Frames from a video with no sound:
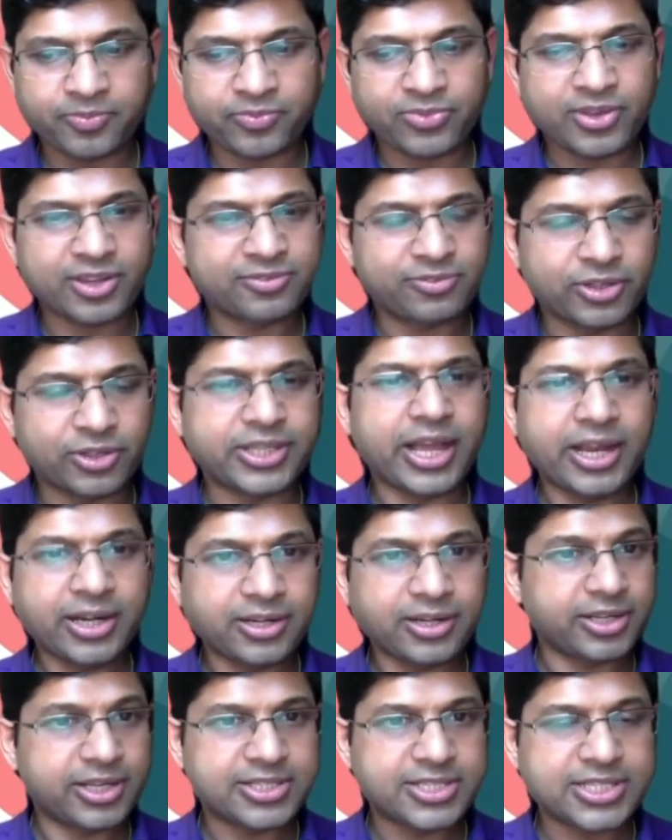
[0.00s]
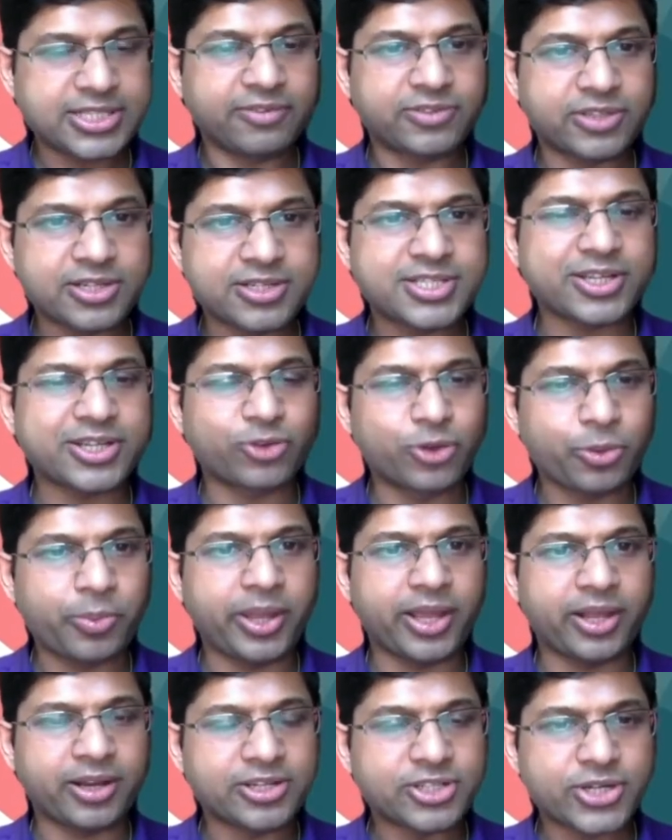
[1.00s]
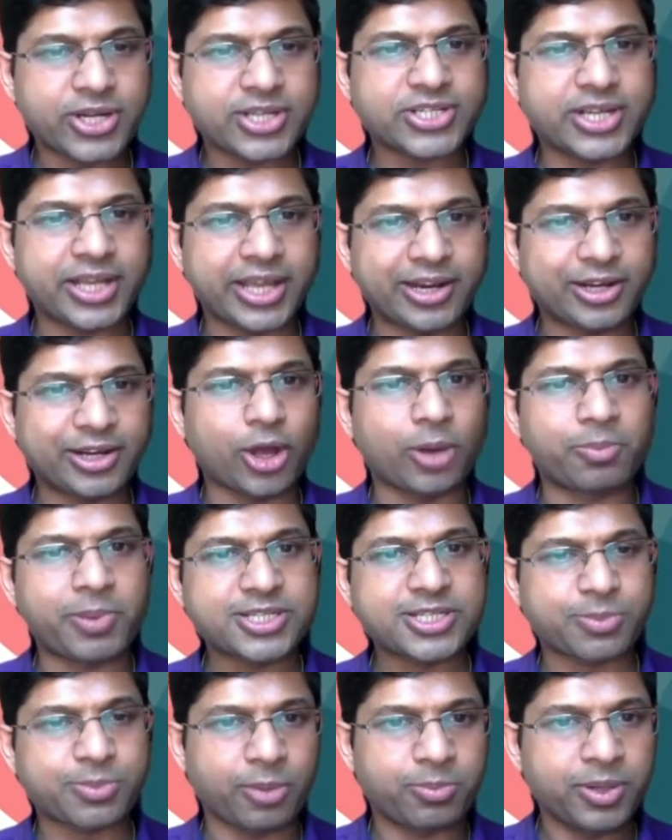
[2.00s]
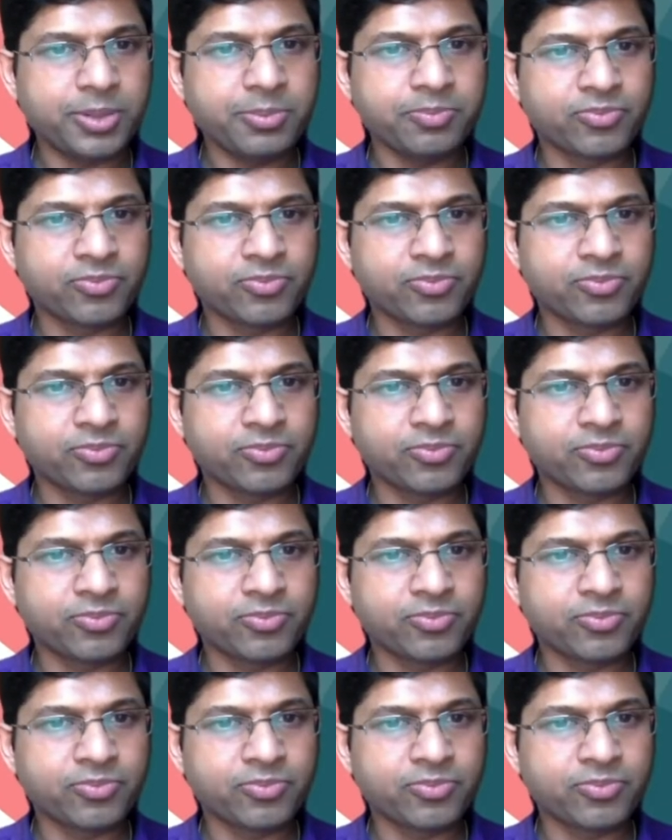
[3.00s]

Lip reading: For that itself turns out to be an interesting and complex problem.